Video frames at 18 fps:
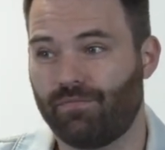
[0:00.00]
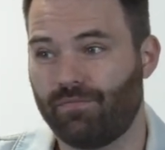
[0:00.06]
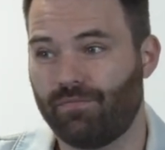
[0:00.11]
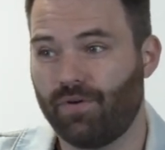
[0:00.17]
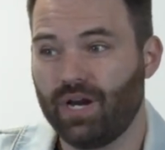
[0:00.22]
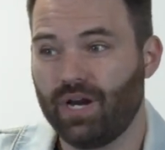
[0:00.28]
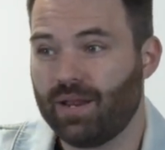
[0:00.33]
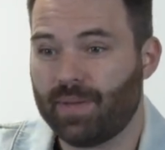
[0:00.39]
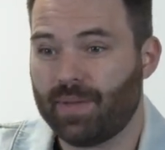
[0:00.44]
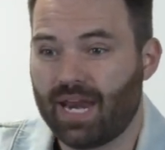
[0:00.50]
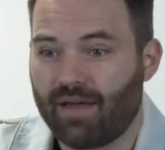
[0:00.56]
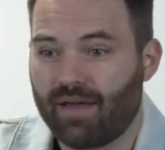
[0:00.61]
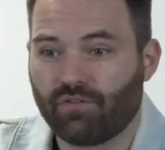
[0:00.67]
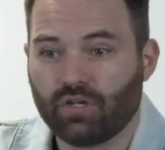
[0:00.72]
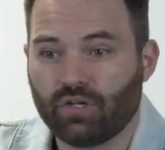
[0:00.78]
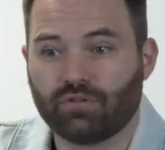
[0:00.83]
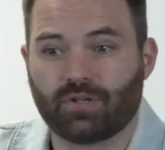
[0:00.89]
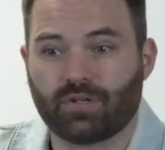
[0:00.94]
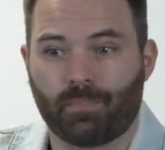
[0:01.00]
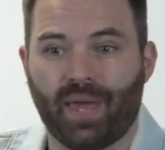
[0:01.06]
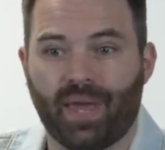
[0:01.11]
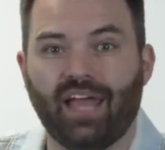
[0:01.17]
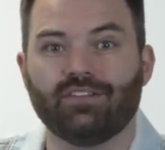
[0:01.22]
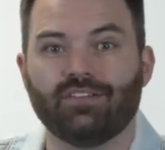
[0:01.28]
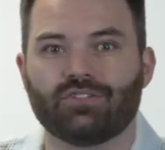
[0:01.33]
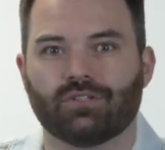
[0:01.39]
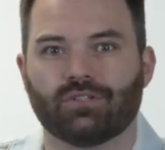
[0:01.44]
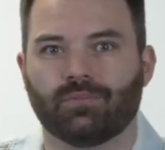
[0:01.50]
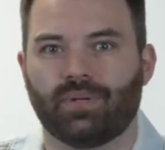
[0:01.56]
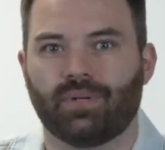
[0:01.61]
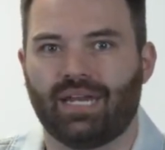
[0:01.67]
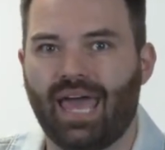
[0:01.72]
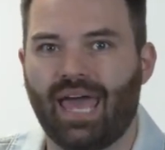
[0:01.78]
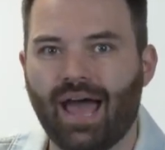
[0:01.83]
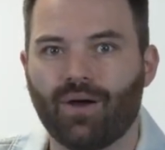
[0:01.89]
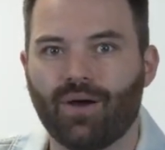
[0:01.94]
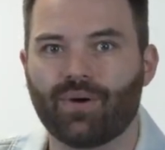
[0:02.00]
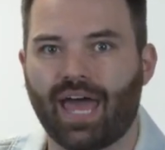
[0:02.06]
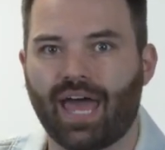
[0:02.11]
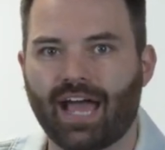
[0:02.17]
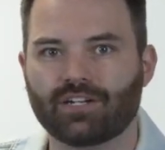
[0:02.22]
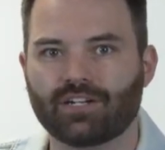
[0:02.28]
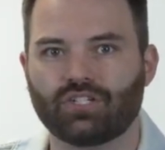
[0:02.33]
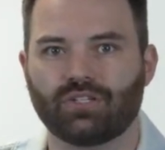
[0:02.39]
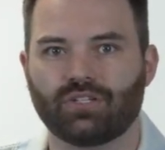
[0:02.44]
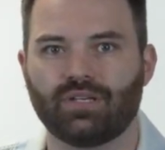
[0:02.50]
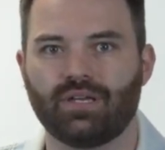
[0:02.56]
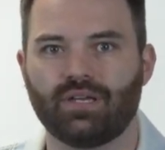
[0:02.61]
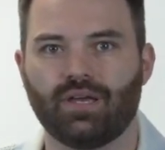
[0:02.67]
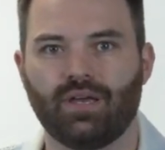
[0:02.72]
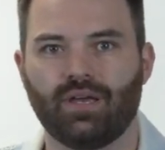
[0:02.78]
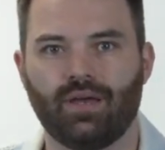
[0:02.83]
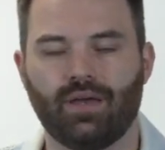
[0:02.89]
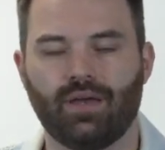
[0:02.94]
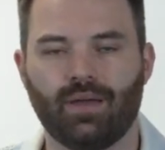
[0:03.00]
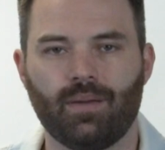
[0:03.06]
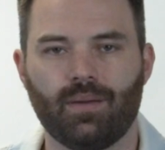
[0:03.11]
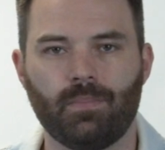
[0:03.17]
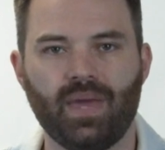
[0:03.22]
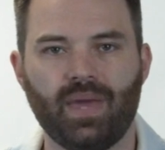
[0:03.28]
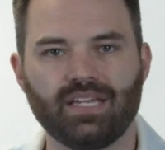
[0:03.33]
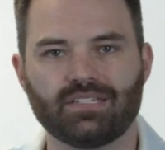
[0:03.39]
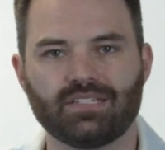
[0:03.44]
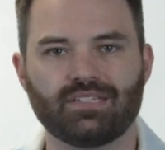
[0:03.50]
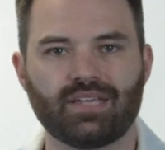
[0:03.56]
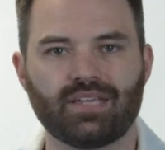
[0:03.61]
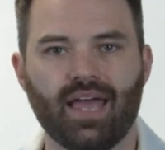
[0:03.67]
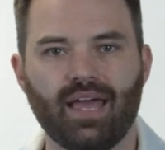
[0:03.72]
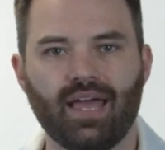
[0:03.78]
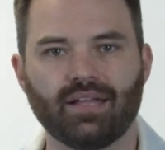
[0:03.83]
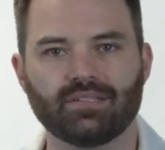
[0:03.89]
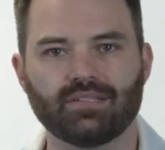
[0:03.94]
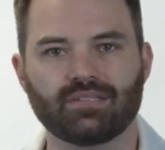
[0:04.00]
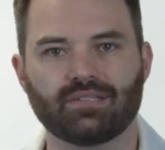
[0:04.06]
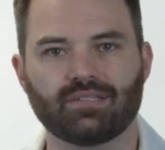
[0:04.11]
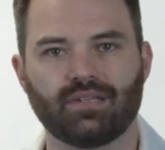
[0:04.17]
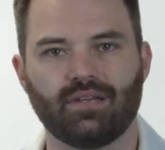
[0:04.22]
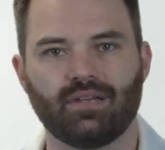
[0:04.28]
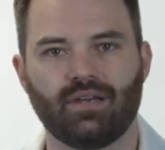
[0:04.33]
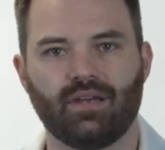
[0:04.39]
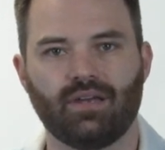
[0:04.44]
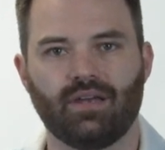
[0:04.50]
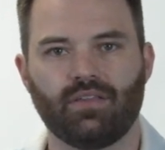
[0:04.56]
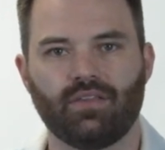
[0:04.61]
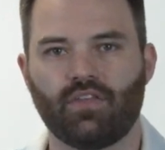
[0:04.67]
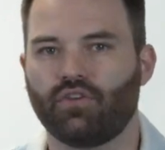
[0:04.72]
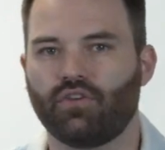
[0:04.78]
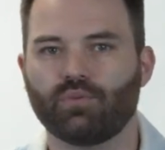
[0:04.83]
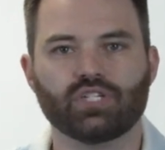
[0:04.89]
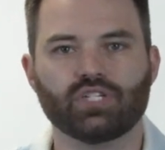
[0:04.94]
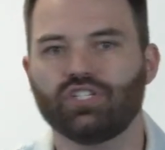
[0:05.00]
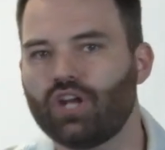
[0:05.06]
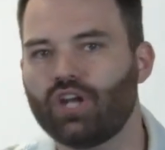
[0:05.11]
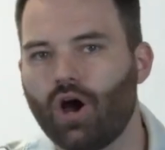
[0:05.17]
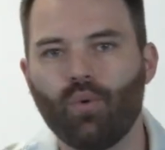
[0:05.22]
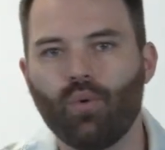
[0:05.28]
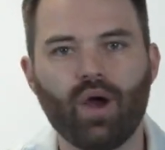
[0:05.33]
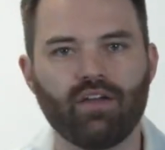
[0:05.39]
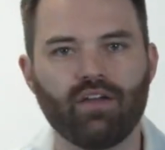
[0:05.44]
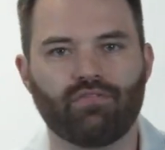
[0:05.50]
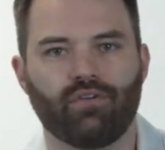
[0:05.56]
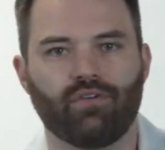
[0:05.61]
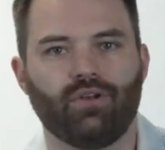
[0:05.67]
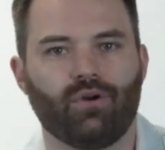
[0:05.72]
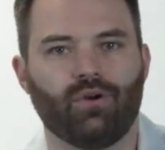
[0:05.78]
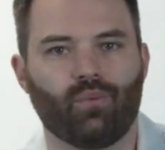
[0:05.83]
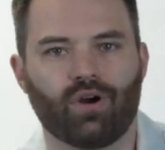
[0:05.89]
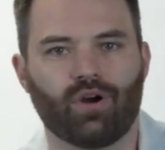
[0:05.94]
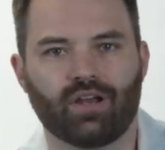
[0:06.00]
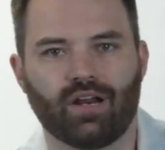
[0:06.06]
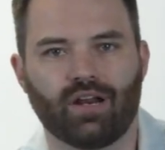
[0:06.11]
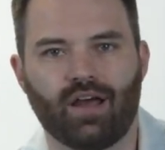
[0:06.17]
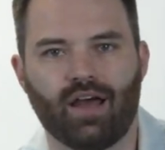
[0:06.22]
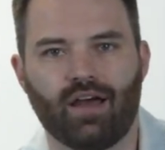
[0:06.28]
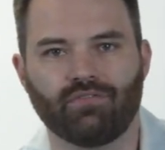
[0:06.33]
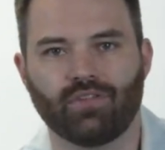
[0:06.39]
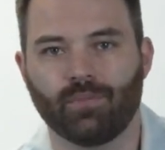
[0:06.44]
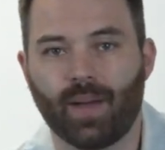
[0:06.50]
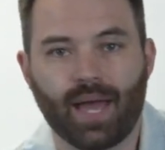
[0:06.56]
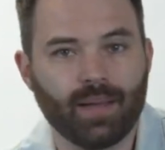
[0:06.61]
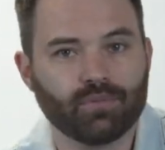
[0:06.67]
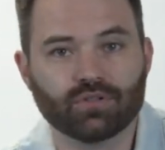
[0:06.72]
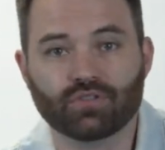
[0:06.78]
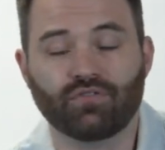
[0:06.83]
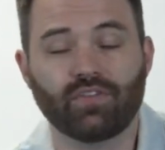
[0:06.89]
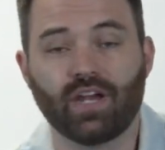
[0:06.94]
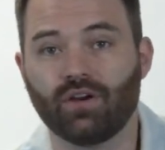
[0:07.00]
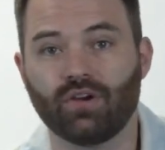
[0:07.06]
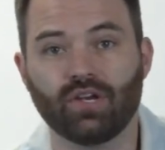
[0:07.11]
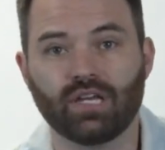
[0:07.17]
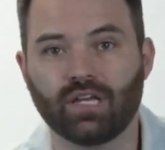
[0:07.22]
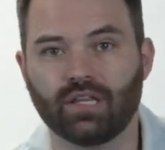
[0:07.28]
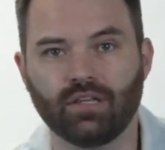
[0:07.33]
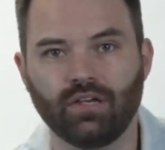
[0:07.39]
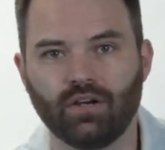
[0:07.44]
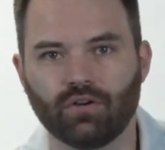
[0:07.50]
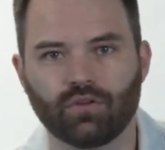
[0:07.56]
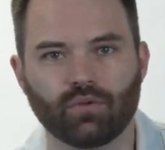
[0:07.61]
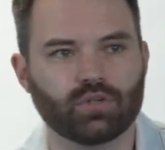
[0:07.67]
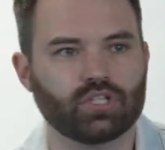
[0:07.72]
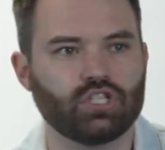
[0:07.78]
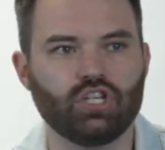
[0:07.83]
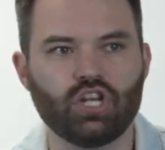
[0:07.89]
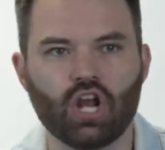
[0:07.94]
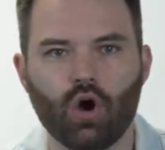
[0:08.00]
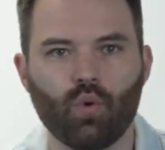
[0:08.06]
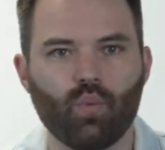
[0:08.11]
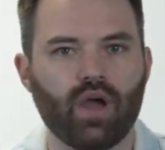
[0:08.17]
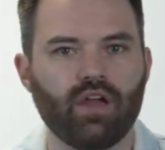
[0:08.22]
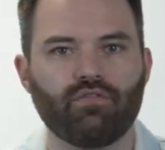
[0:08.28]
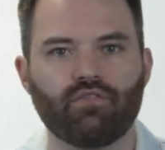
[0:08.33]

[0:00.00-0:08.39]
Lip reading: Freedom, it never used to pencil, but now it actually makes sense. That there was no way for you to work it off. The Bible's very clear. There was no way